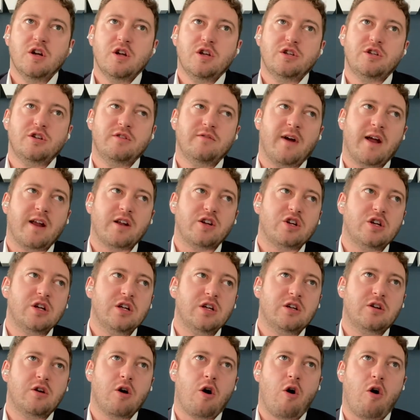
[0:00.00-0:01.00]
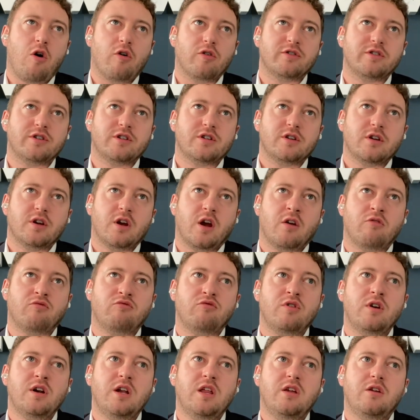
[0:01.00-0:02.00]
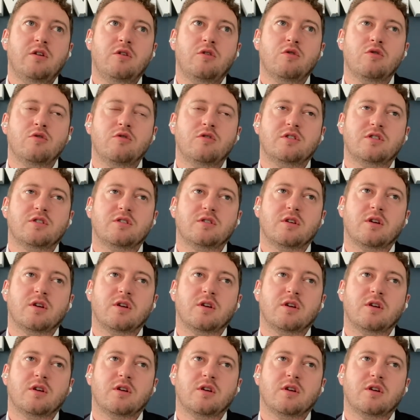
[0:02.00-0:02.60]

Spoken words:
So you've actually got a really good